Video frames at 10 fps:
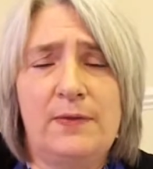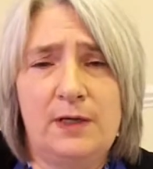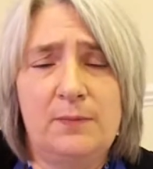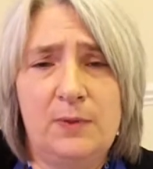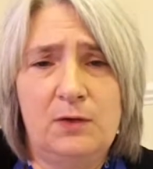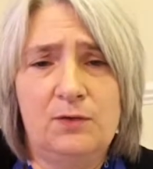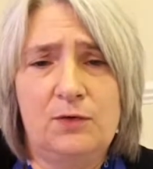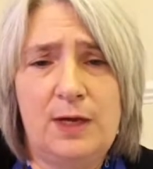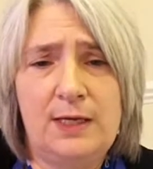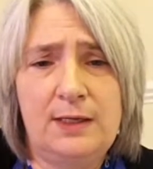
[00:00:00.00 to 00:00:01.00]
they're coming on
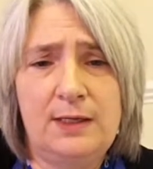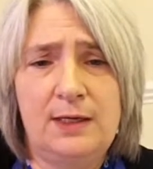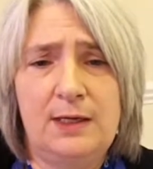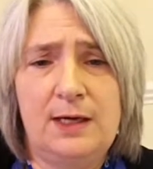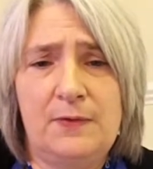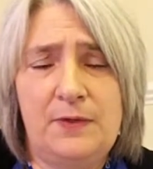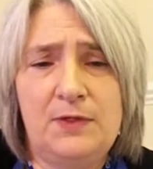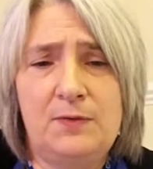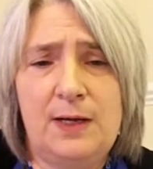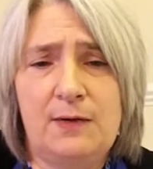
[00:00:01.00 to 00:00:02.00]
training, and they
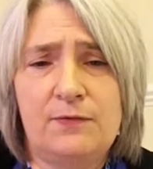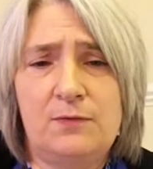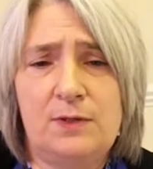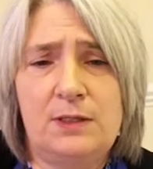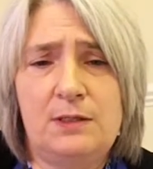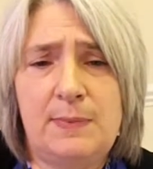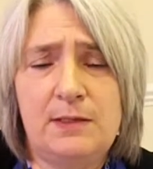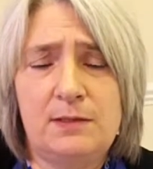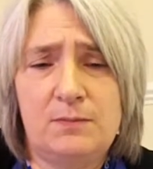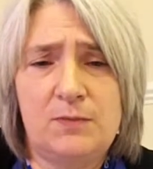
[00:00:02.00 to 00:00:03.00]
do have to really
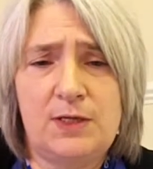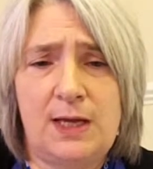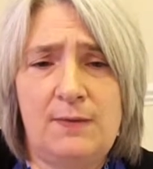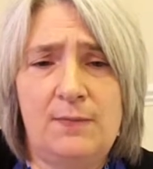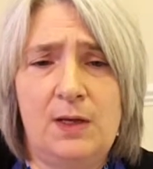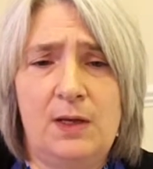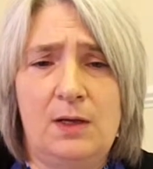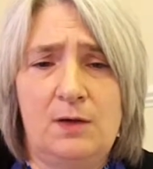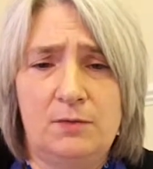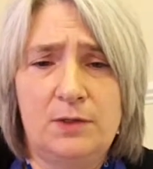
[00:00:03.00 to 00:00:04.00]
spend some time
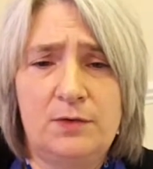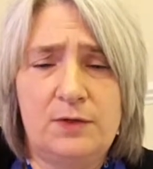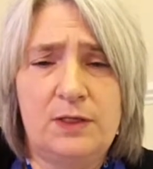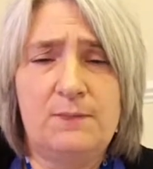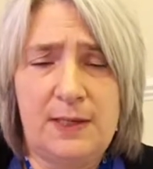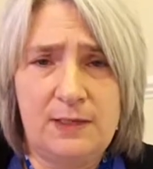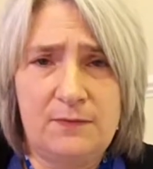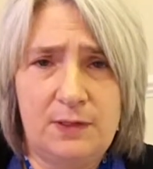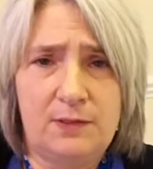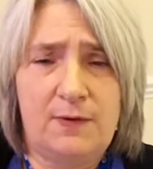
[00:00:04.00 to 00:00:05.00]
considering the
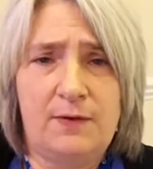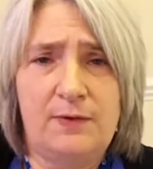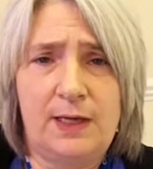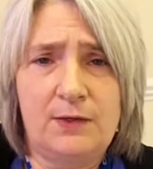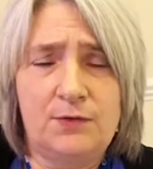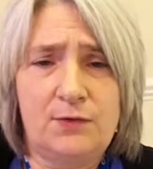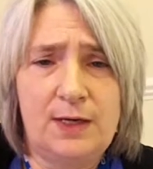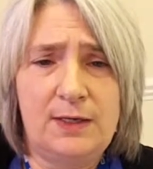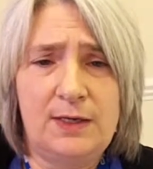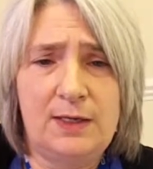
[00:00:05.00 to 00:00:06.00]
benefits of having had
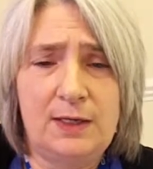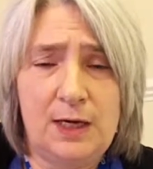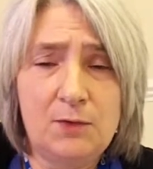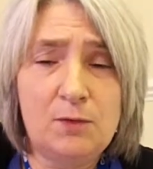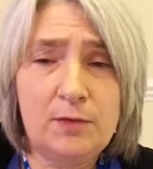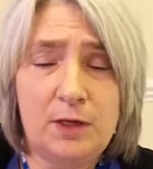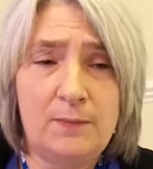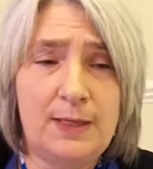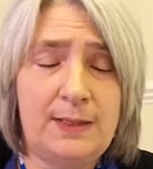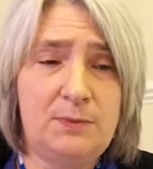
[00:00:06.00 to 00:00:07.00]
training, and
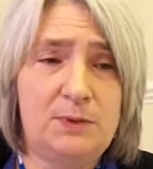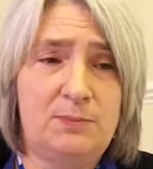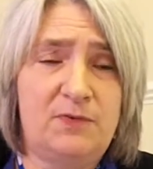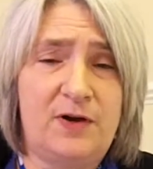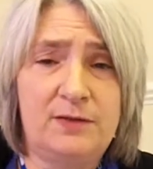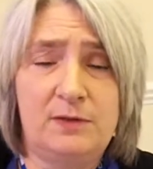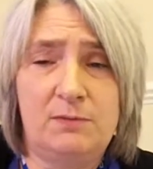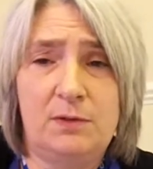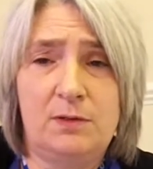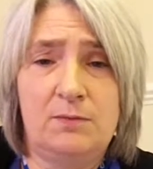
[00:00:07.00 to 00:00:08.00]
also be able to provide
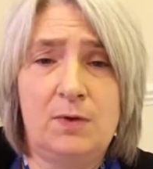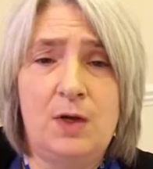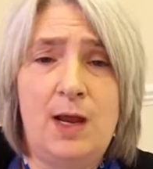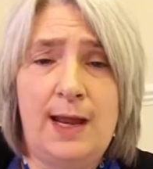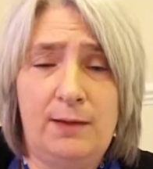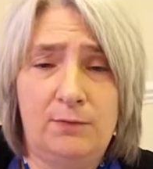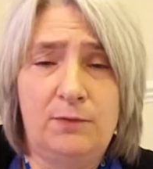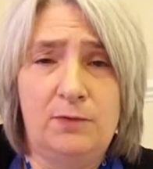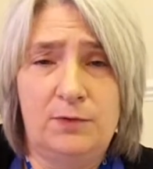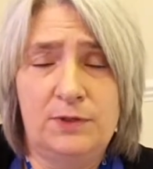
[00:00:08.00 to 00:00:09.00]
us with some
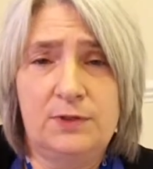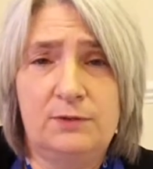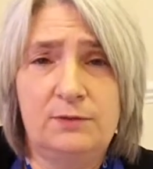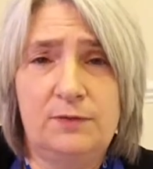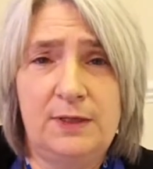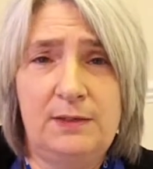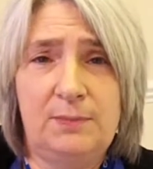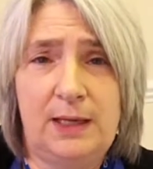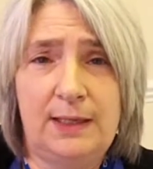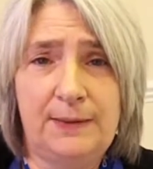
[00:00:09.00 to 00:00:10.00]
helpful critical
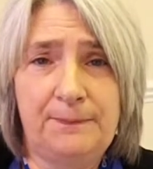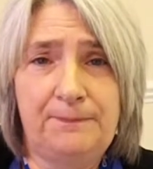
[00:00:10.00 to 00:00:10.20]
feedback.